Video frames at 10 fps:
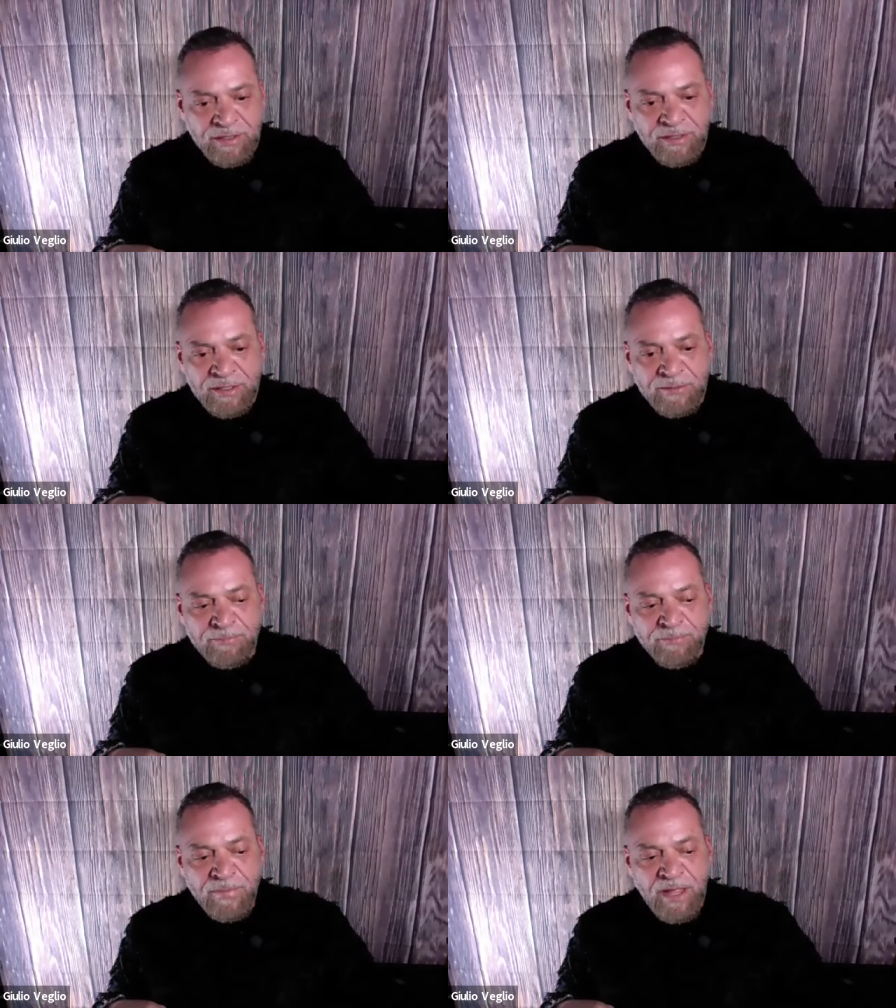
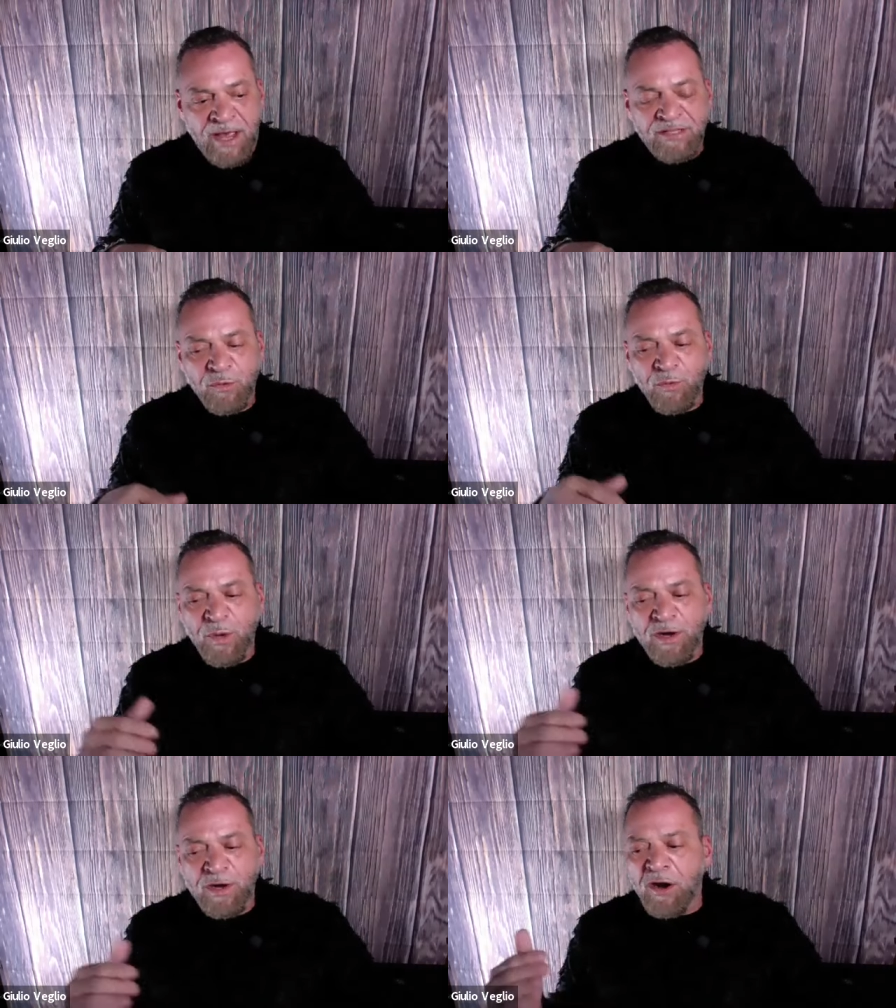Um, I don't
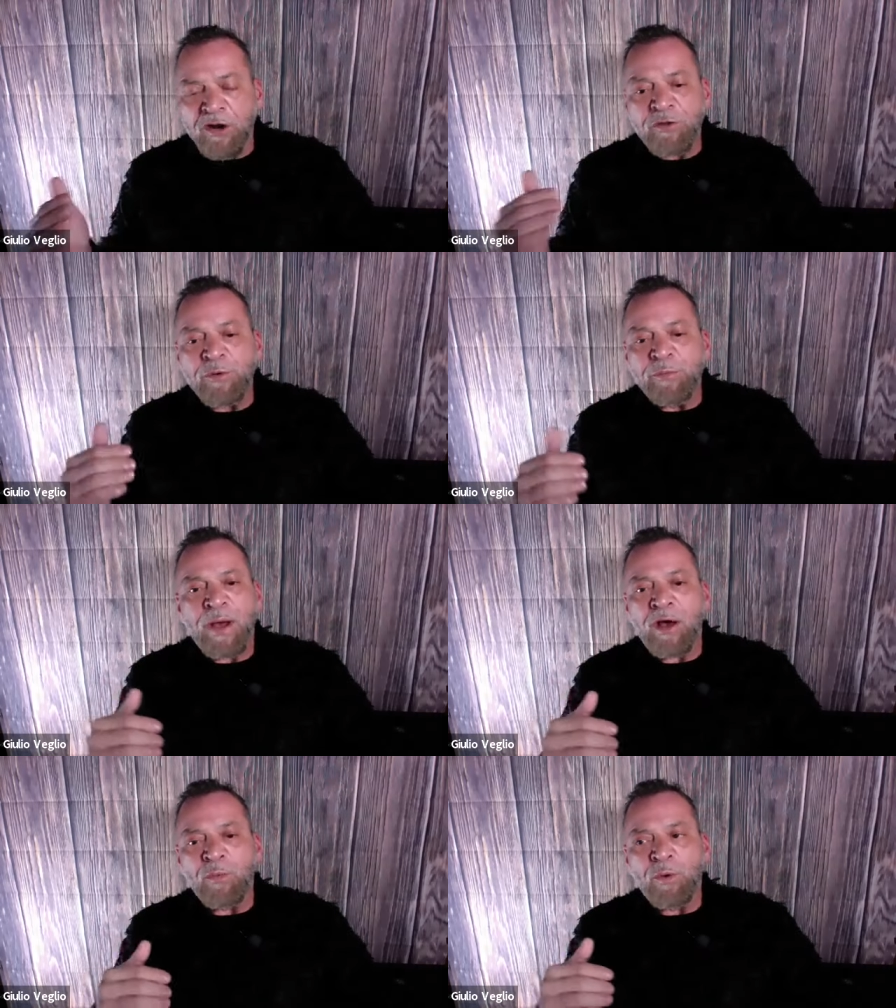want to argue
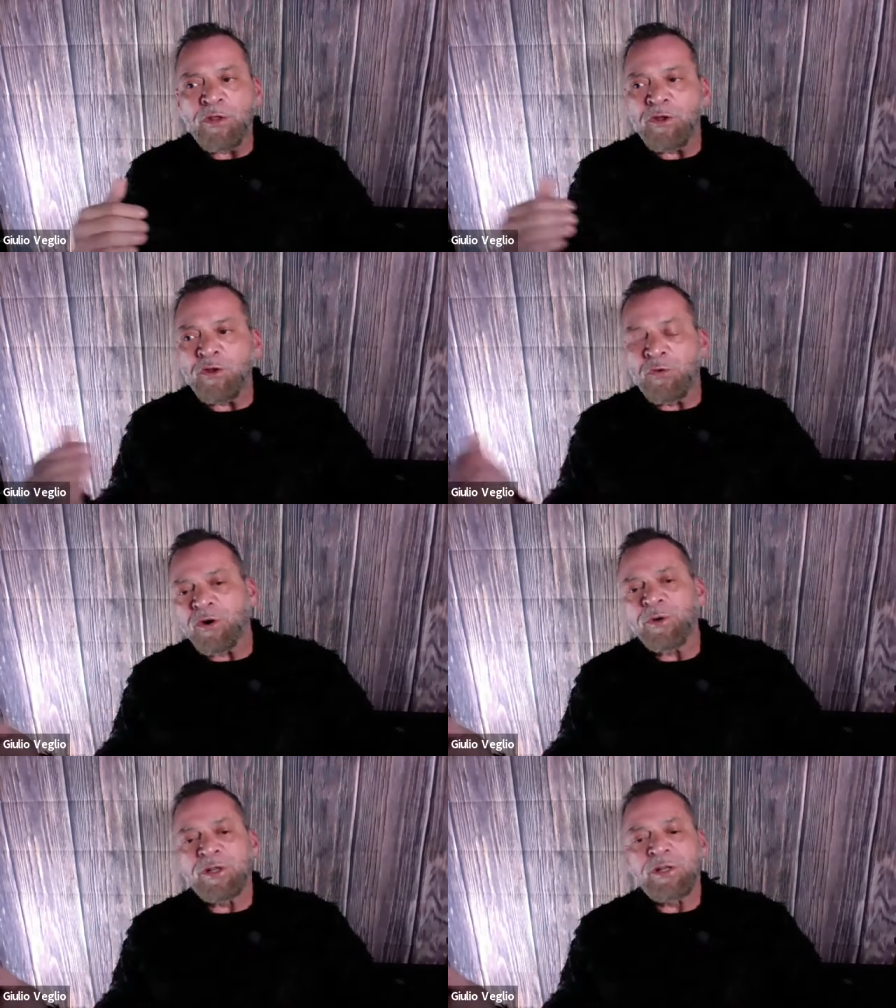about whether
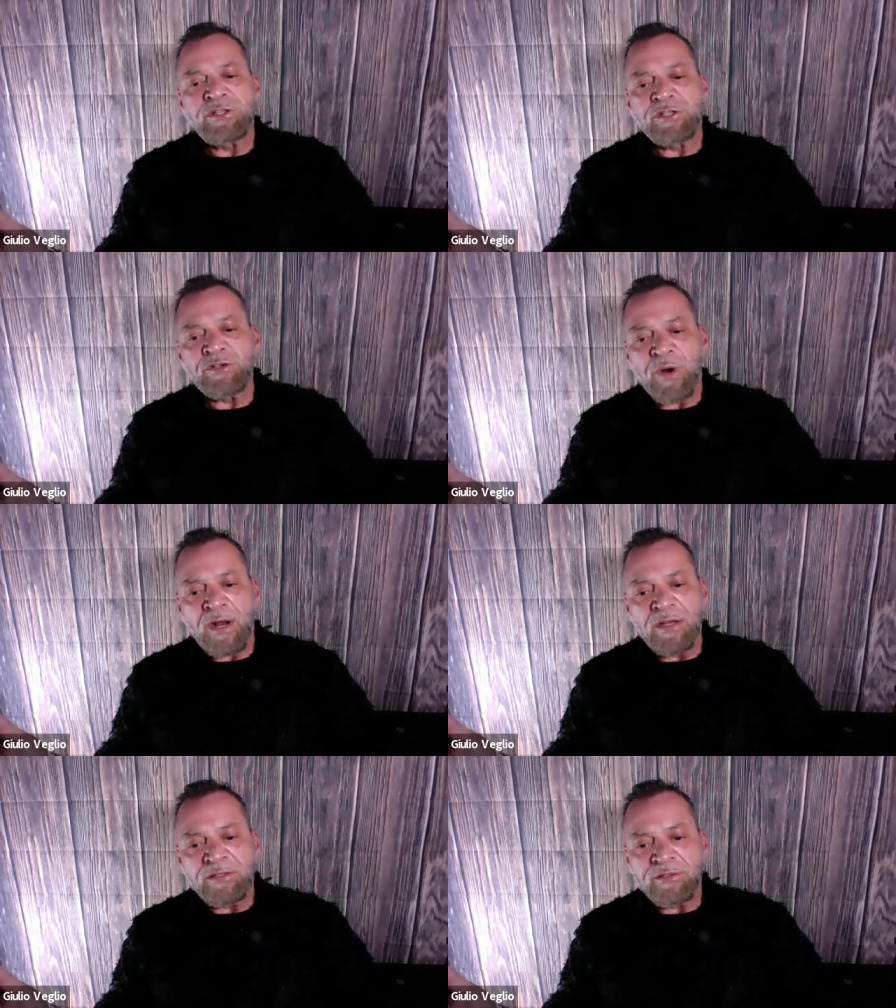your religion is
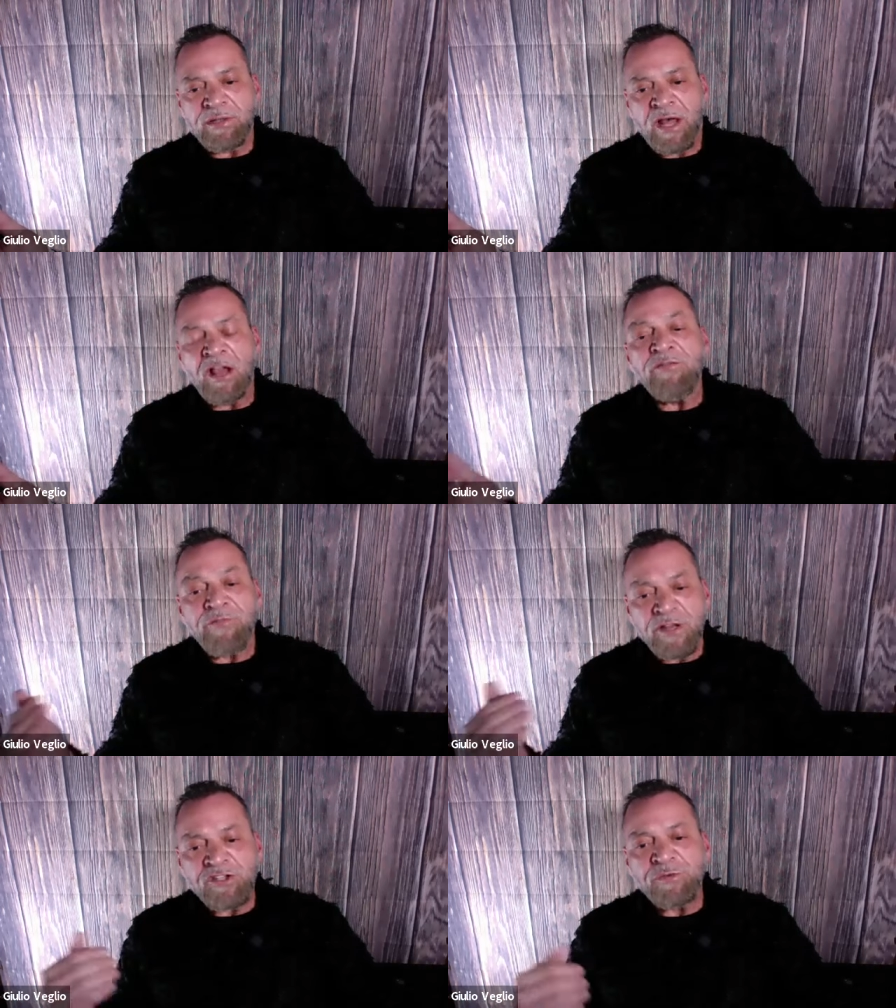right. I'll
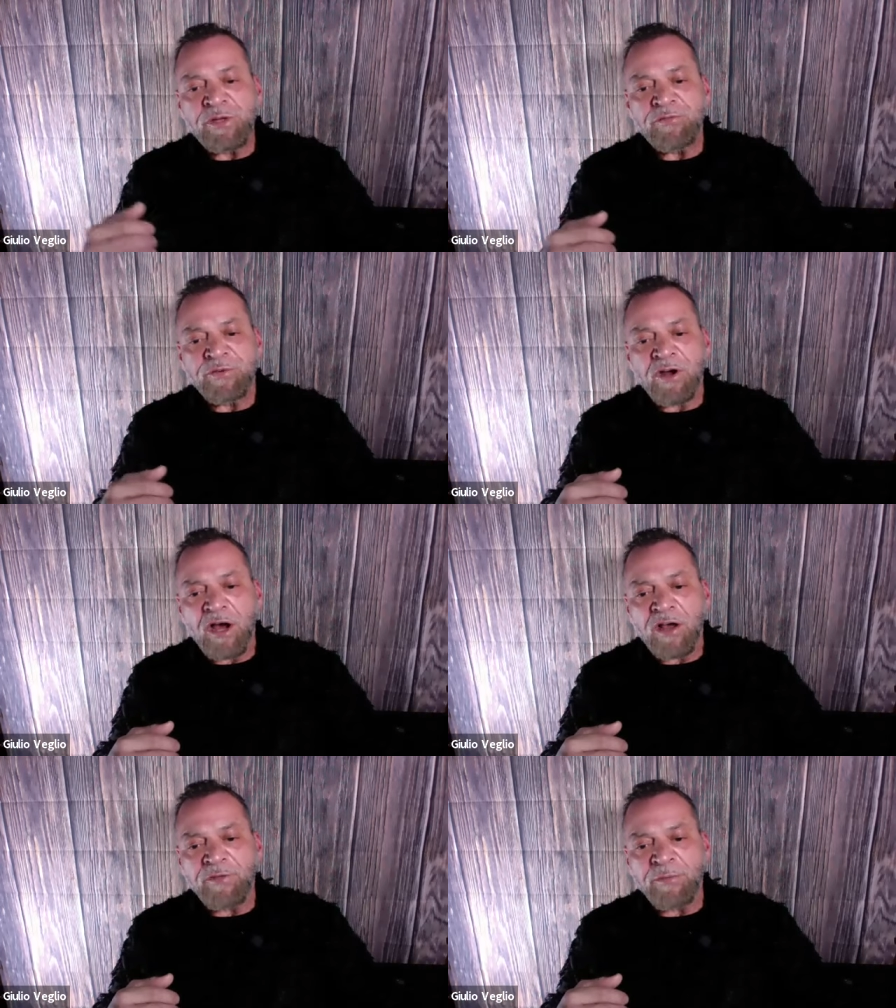invite you in for
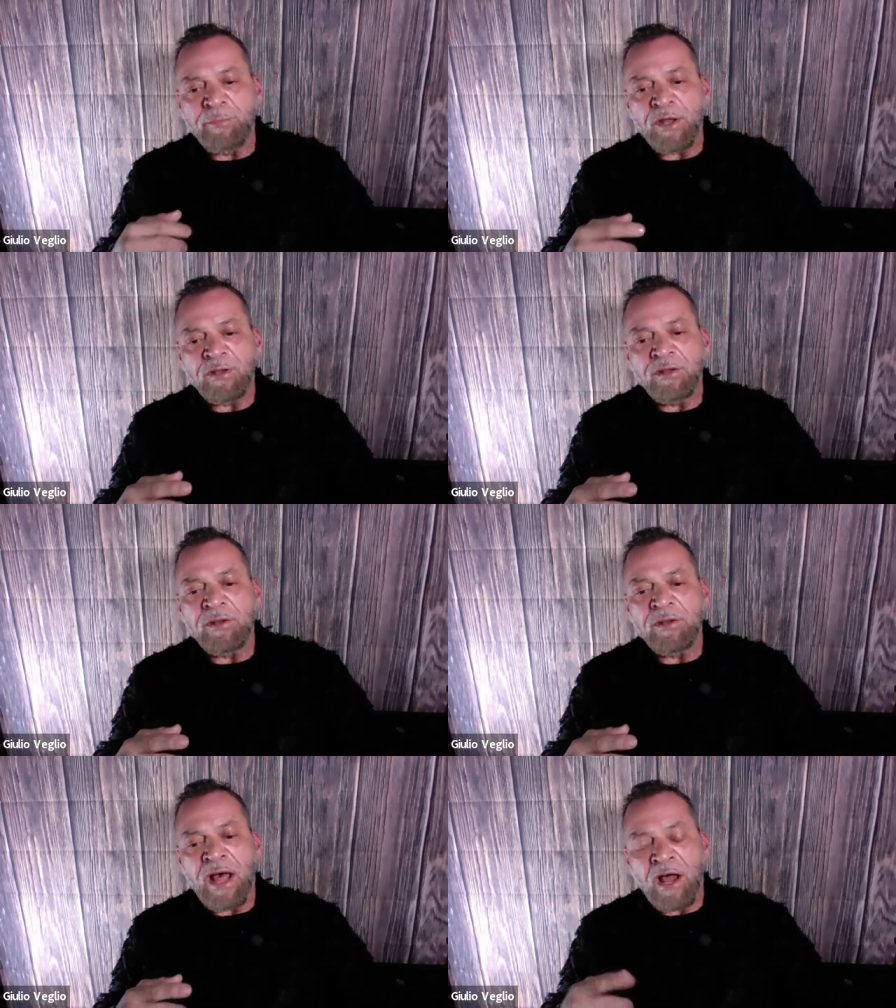coffee, but
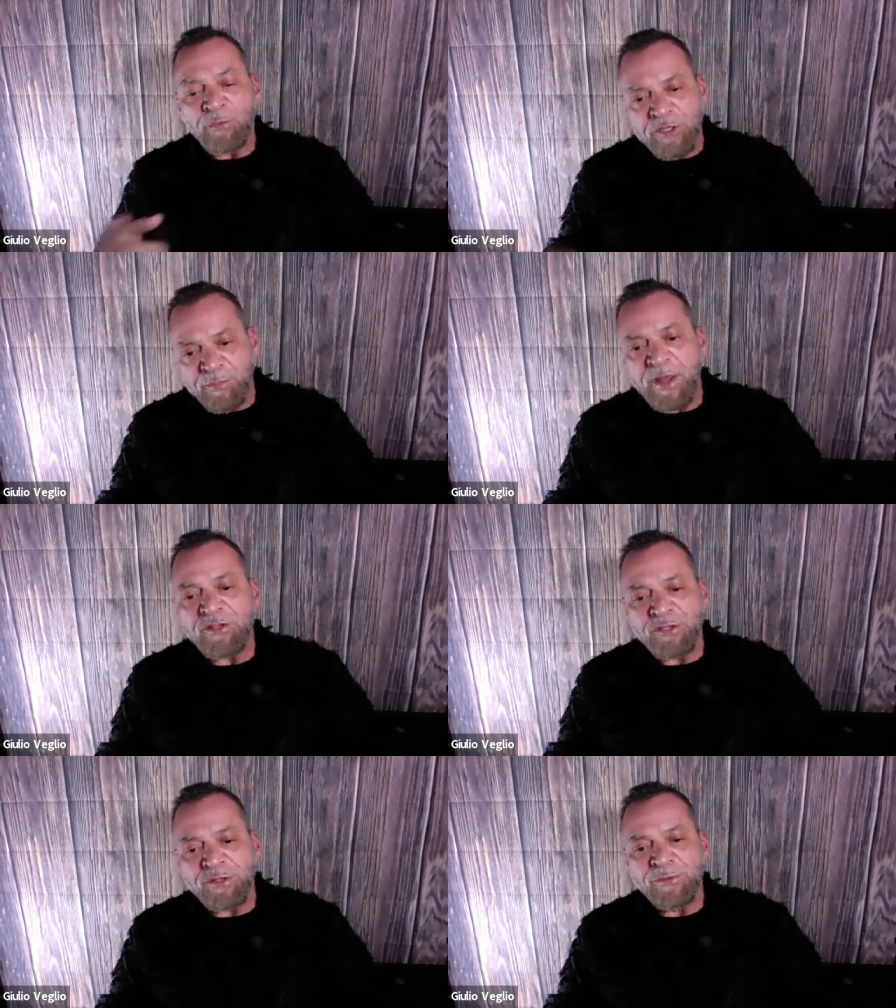I'll
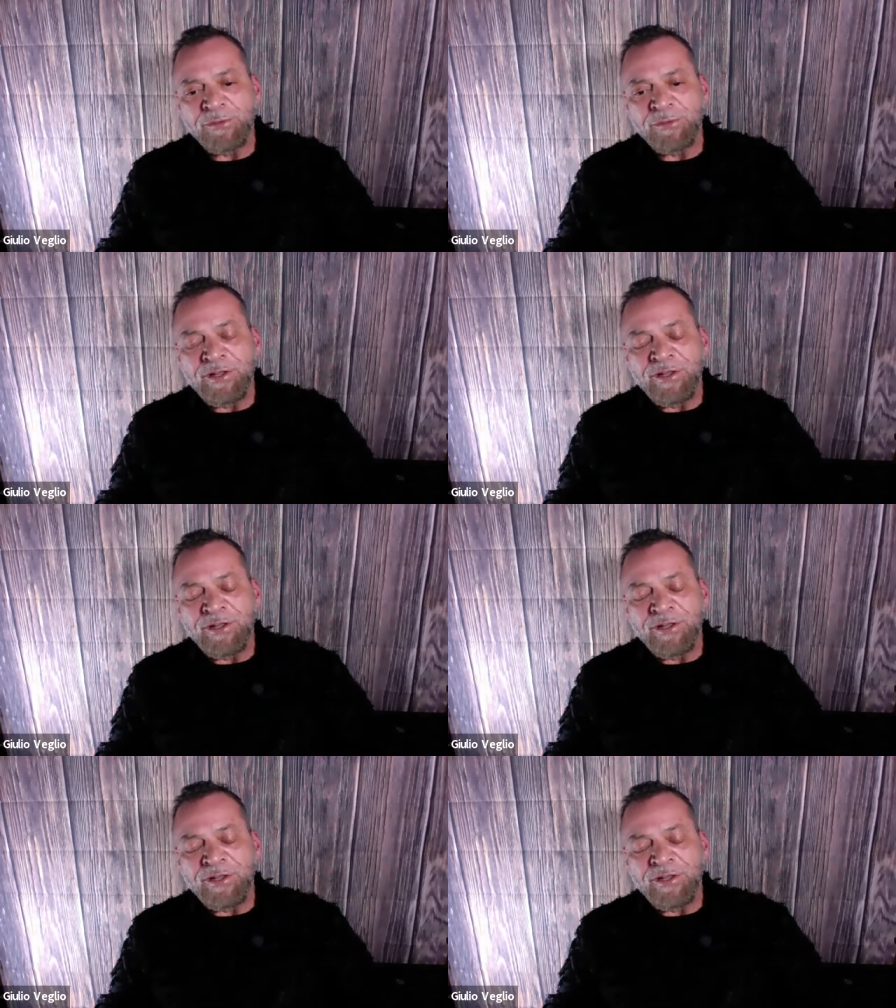respect you.